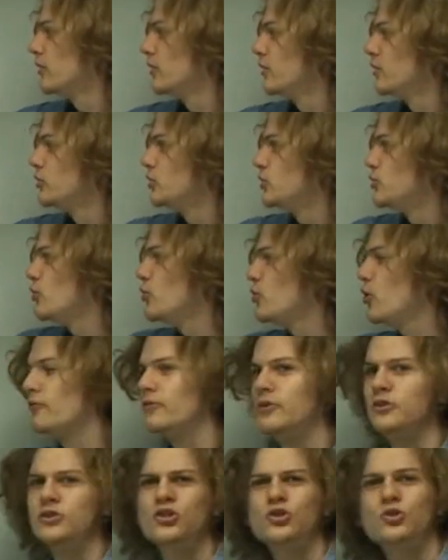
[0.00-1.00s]
shooting off
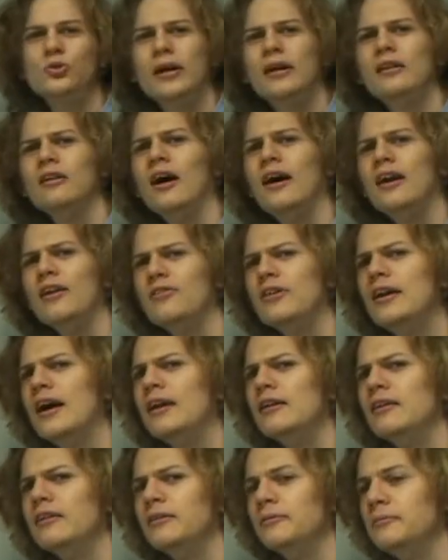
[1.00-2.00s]
in a straight line at the
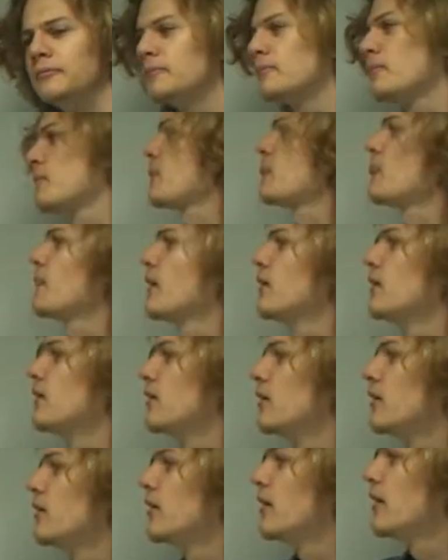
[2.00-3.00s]
end.
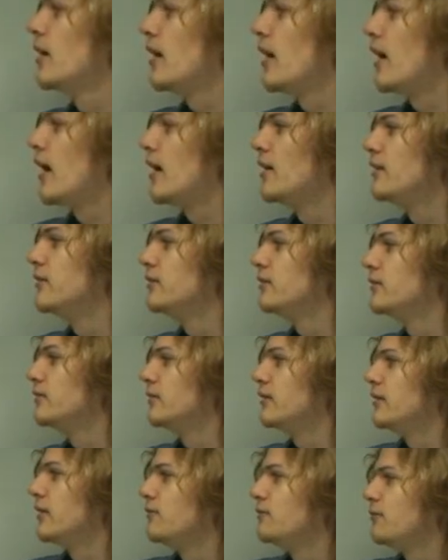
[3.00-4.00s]
And
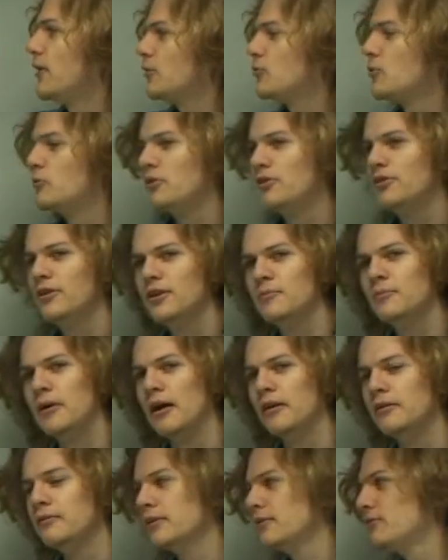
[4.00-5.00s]
in fact, when we think
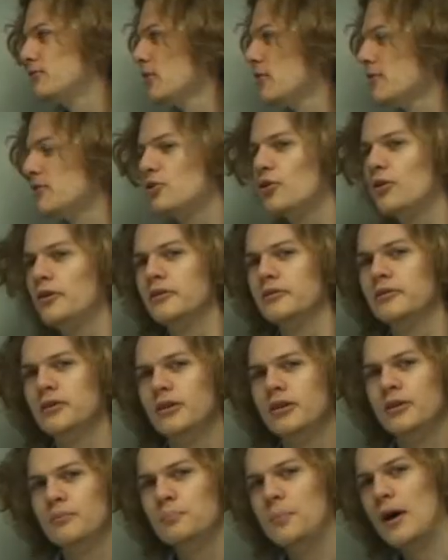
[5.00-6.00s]
about it, if something's going
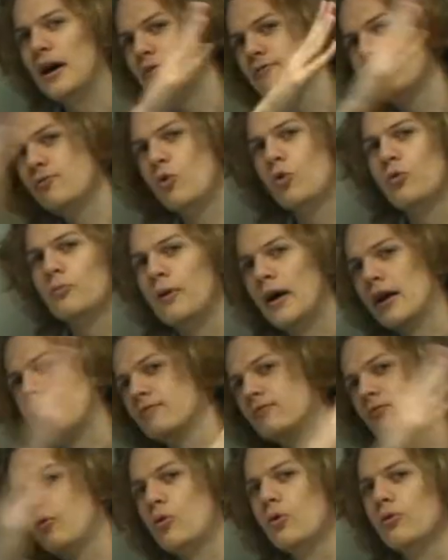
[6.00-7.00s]
back, forth,
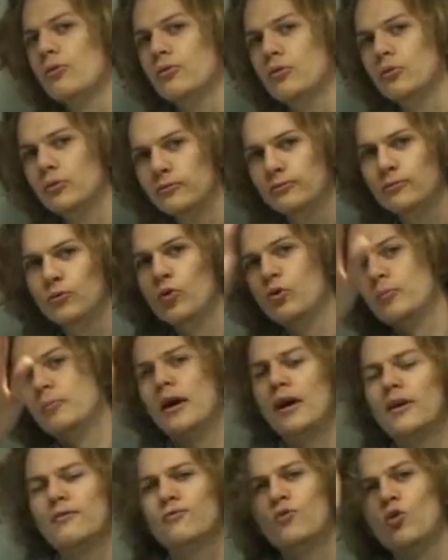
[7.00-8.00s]
or forward,
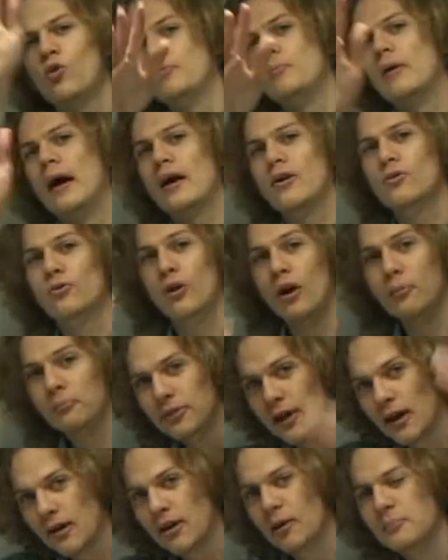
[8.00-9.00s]
back, or up,
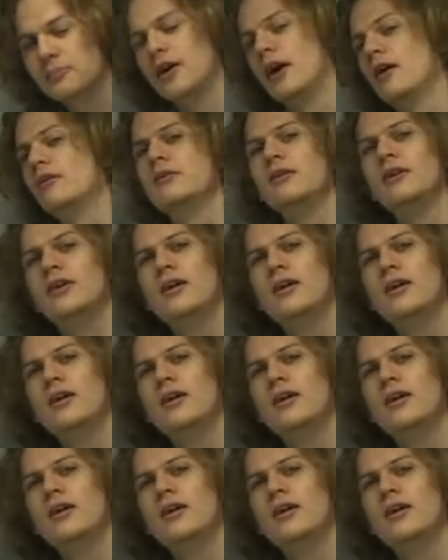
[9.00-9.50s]
down,